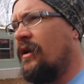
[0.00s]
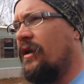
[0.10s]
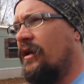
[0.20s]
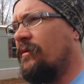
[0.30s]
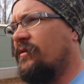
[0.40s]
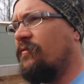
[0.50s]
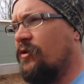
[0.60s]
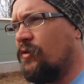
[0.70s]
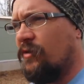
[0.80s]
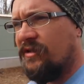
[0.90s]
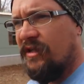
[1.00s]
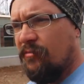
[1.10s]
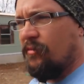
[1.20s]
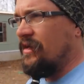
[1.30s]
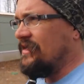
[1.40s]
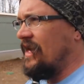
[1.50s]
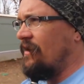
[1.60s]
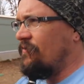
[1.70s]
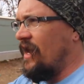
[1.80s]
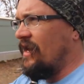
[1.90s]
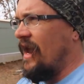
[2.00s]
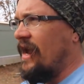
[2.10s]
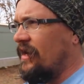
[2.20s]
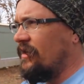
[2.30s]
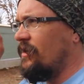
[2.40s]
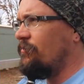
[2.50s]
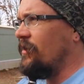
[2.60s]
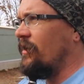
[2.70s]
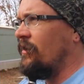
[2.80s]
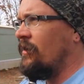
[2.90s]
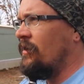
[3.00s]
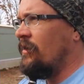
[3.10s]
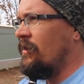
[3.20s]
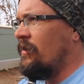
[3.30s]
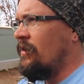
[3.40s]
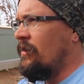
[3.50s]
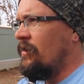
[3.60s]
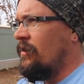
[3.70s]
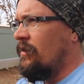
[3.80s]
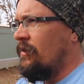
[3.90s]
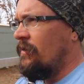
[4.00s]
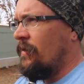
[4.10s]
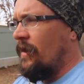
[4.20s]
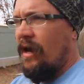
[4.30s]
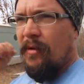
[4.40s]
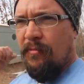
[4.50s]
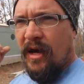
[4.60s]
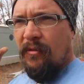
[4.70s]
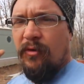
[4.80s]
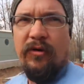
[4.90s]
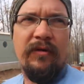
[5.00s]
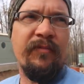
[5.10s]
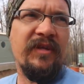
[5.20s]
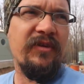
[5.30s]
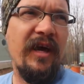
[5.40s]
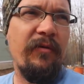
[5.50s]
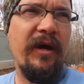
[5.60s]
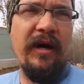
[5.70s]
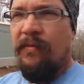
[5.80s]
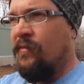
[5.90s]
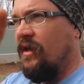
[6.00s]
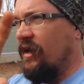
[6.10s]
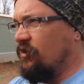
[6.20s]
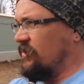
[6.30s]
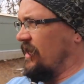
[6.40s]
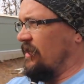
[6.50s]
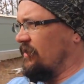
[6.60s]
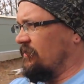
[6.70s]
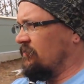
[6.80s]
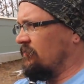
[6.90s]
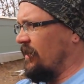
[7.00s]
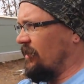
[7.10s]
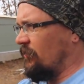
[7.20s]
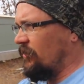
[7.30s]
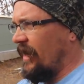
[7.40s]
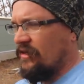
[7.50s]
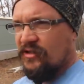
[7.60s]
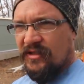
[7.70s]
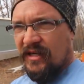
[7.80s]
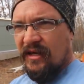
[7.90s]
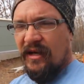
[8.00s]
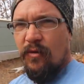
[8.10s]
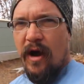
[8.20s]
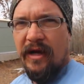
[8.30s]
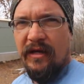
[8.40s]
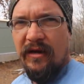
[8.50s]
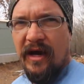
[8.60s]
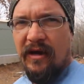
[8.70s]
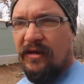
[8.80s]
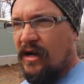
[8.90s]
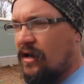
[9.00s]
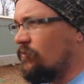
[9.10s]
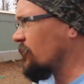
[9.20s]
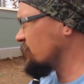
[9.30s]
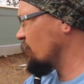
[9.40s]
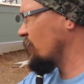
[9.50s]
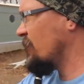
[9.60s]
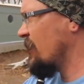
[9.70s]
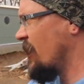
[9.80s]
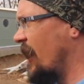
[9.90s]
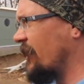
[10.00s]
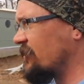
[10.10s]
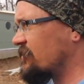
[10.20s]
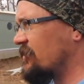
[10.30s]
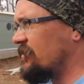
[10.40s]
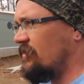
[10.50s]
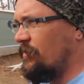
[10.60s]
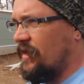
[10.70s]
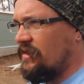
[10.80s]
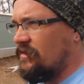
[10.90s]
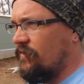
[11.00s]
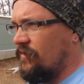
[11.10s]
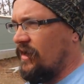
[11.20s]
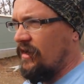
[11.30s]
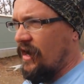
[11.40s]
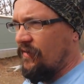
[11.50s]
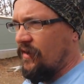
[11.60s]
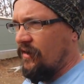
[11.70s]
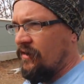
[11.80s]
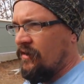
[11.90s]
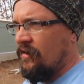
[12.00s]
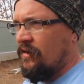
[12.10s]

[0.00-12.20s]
um, different tools and implements, have that hanging up there on my pegboard. So that way, just at a, at a glance, just kind of like walking down an aisle at a hardware store, I can see some of that stuff that I got there.